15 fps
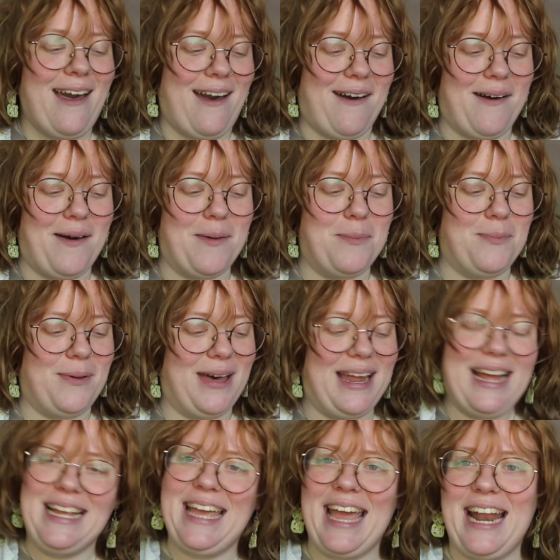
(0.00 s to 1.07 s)

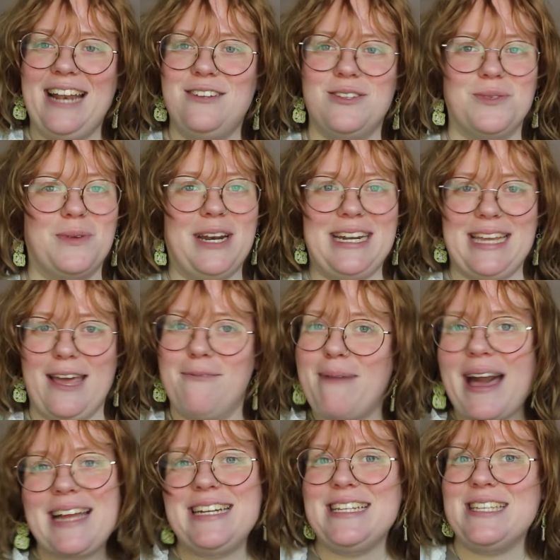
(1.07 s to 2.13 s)
But again, just wanted to get
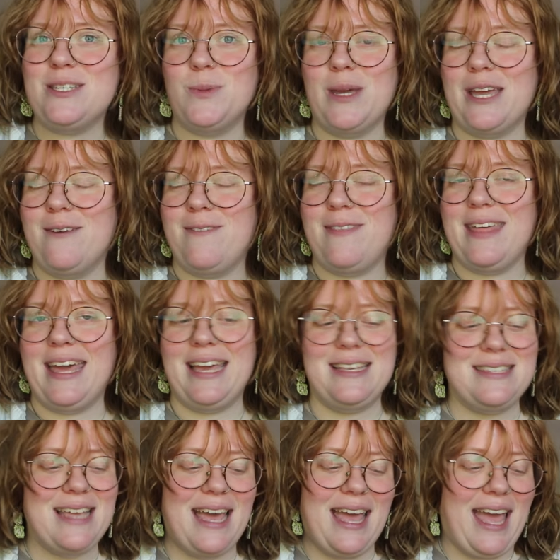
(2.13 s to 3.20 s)
back into the swing of things.